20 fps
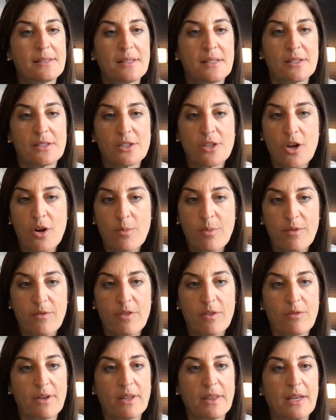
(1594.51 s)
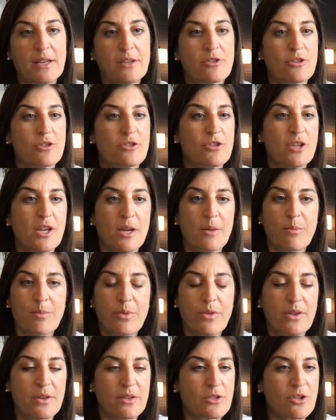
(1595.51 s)
the scope of the relationship,
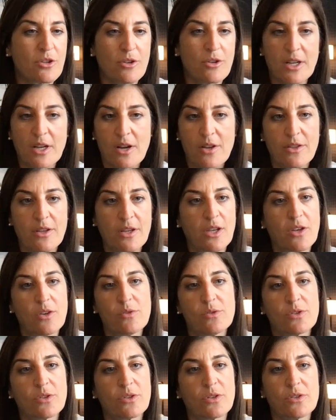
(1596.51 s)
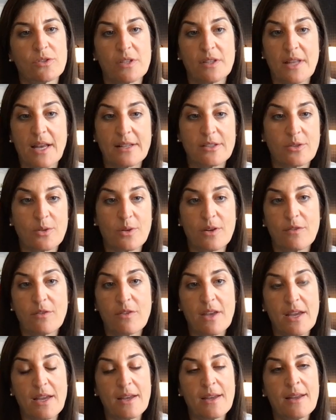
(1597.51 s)
the turning on the users, and that sort of
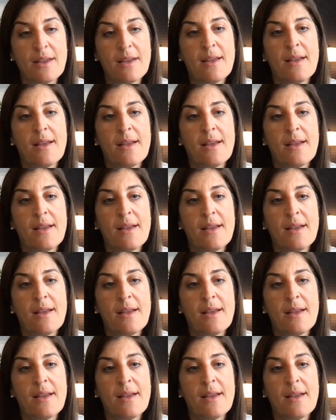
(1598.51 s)
thing.